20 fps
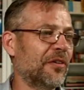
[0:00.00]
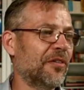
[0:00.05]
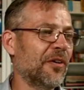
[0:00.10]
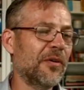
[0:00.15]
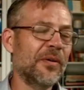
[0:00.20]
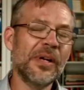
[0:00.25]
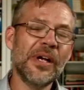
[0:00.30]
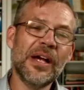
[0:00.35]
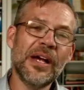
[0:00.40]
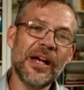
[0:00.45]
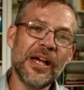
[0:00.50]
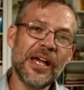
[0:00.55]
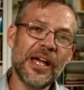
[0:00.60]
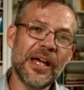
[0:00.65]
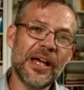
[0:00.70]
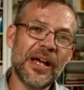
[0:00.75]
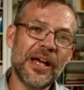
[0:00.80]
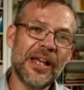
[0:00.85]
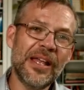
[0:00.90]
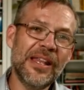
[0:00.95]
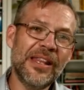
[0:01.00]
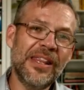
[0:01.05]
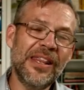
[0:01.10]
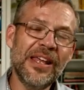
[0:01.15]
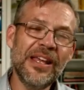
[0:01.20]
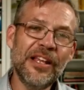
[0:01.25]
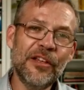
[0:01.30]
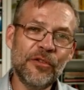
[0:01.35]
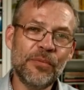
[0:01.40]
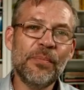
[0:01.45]
So
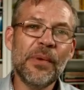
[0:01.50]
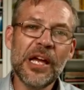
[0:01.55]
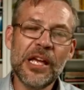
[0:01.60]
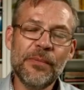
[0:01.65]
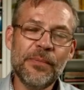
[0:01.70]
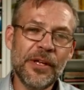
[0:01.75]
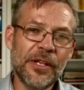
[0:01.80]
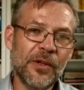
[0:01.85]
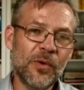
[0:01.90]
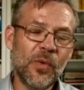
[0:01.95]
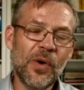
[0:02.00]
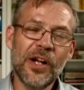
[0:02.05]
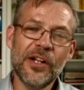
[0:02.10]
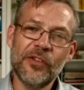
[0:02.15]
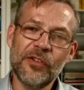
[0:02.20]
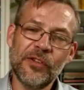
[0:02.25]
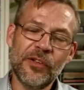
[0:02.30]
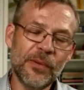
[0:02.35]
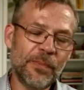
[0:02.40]
these may be the ones,